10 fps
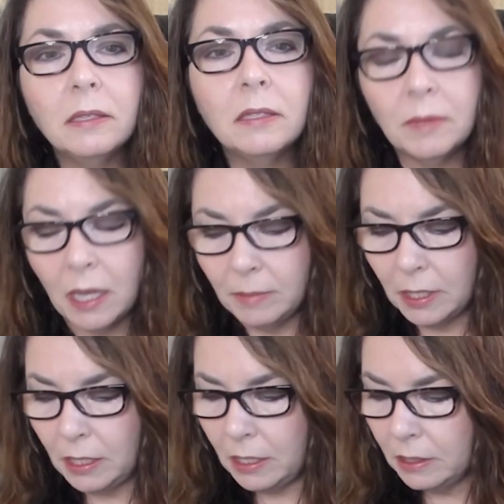Sometimes
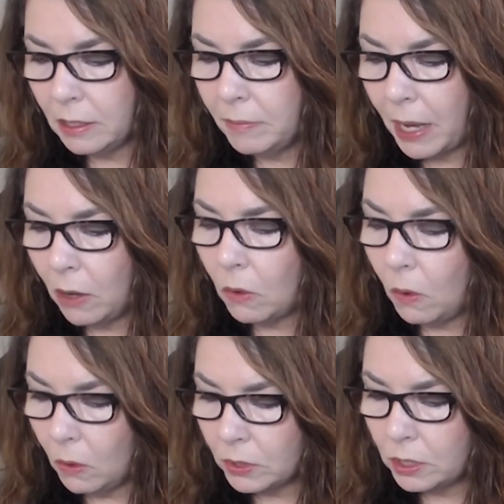it is about
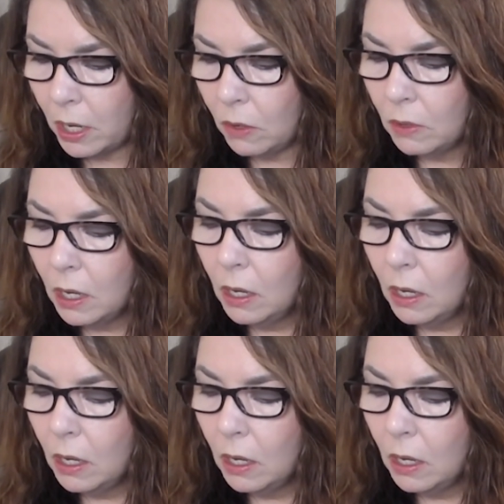also